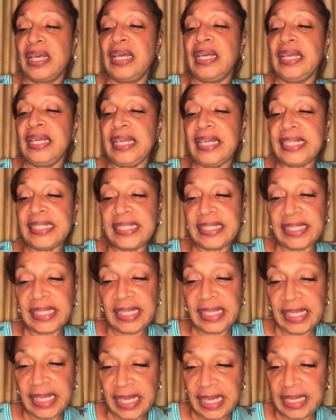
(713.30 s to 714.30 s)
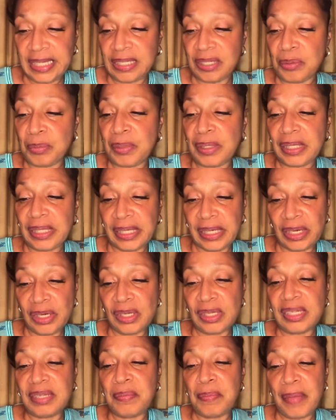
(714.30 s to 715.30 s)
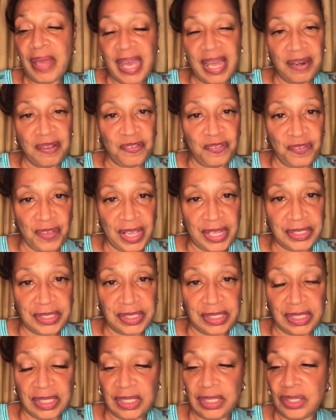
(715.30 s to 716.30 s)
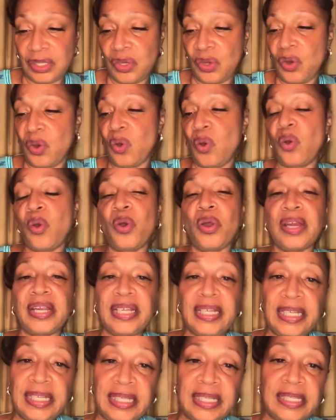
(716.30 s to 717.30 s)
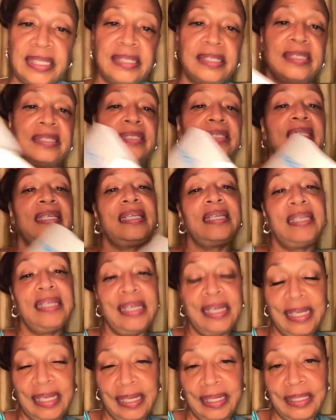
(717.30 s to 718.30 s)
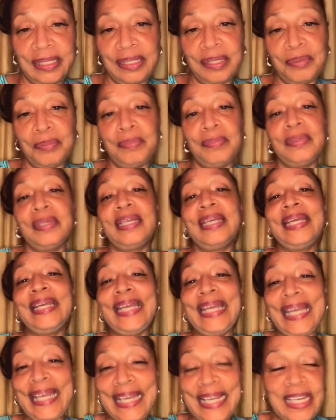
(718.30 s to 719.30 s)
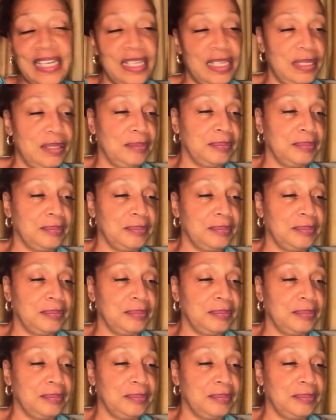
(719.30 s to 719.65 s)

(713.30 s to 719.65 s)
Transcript: Is the kingdom clearly manifested, or is the kingdom hidden?